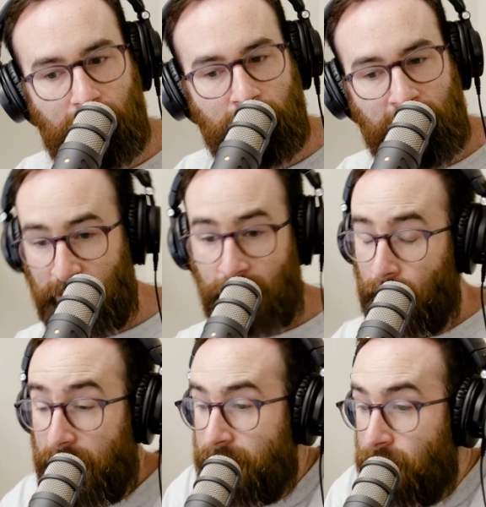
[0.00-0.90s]
They
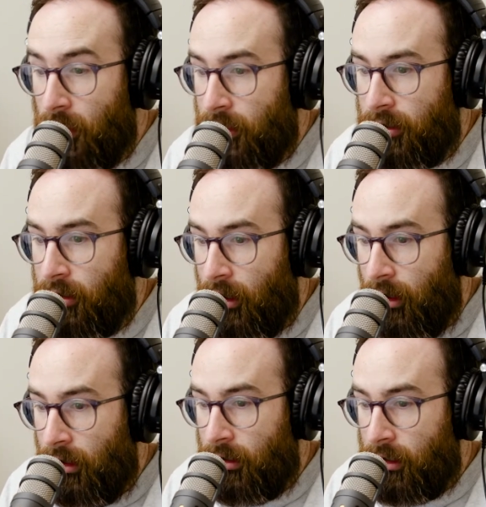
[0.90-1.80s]
thought he murdered
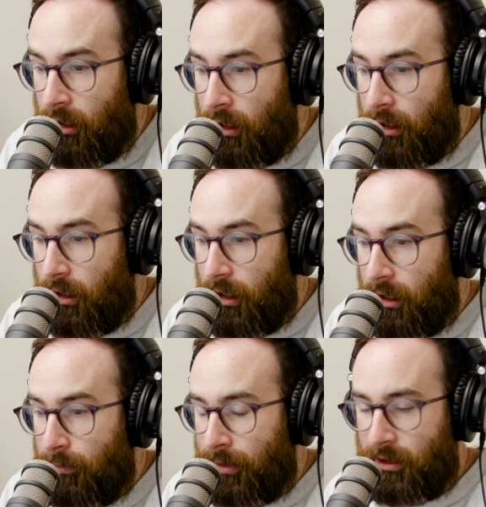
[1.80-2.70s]
her
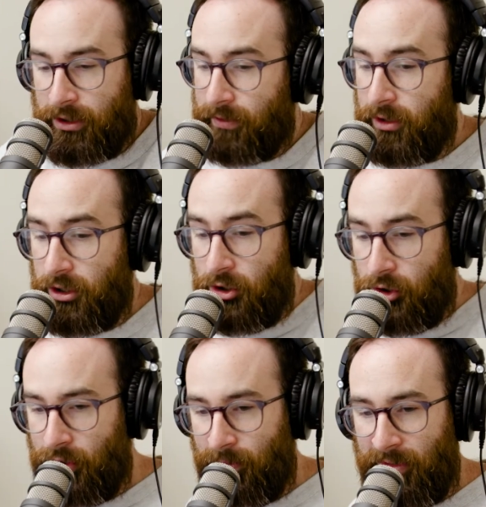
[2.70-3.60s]
because of a
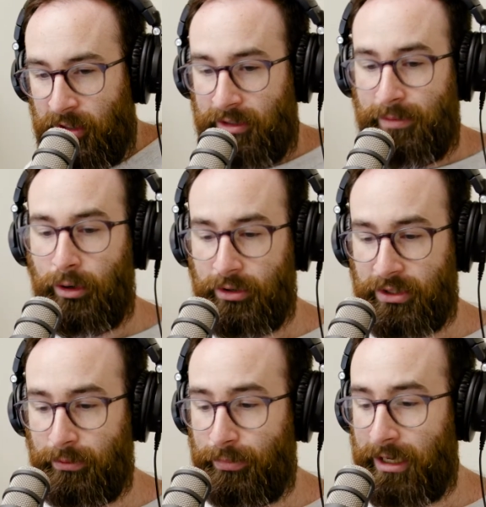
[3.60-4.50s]
YouTube video he
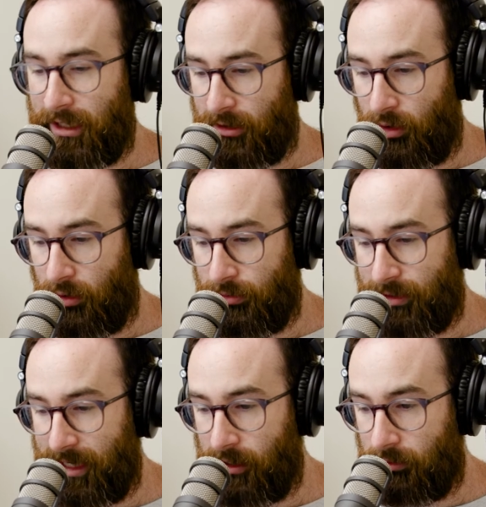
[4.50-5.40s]
posted being at the
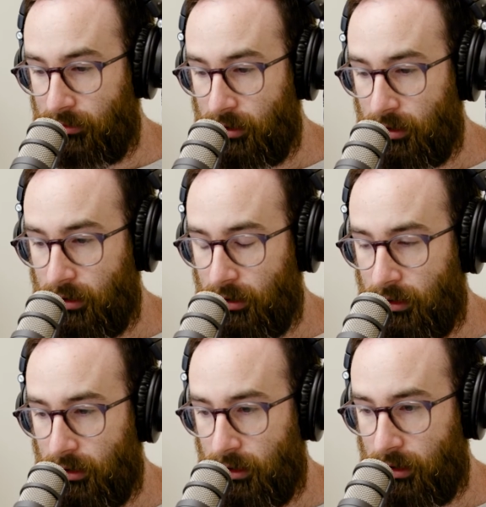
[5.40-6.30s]
hotel.
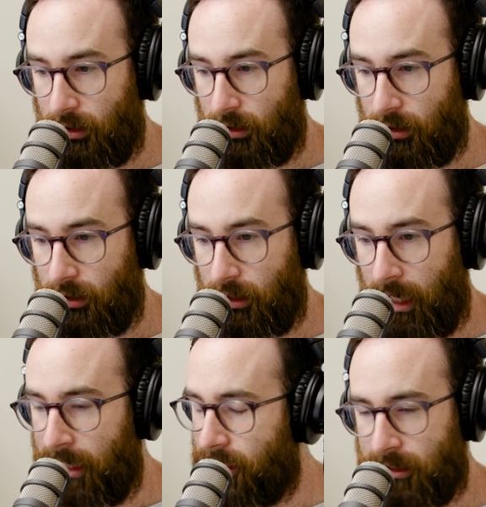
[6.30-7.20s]

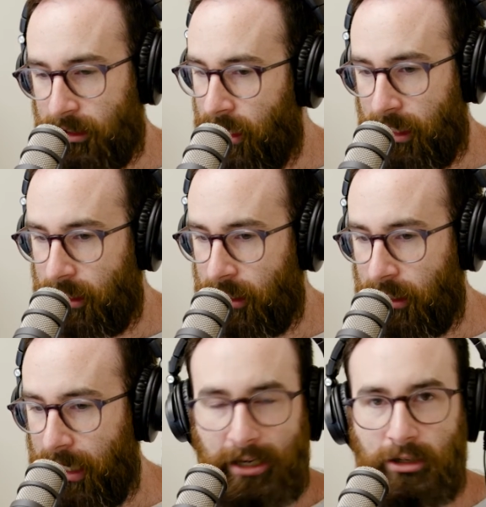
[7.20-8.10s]
And it's like,
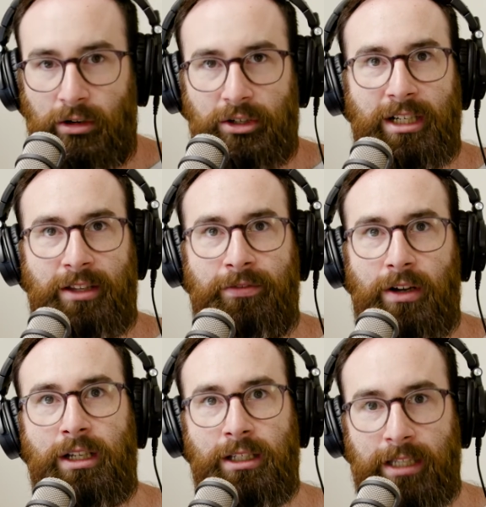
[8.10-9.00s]
how do you not check the
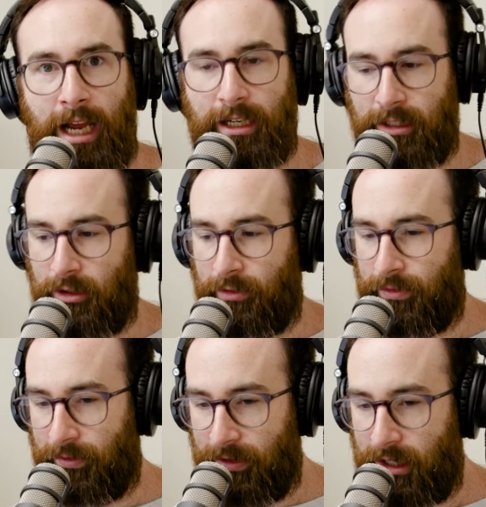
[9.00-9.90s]
fucking date of
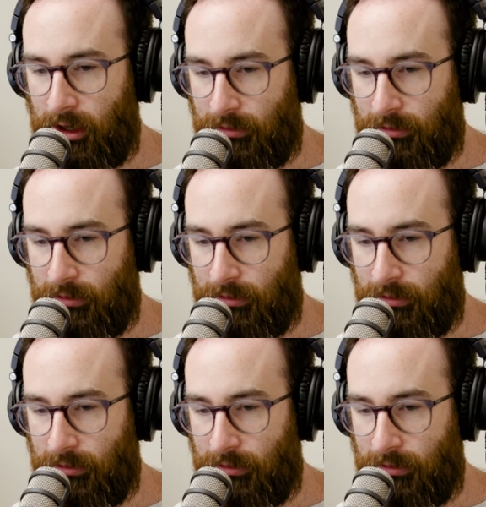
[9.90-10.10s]
the video?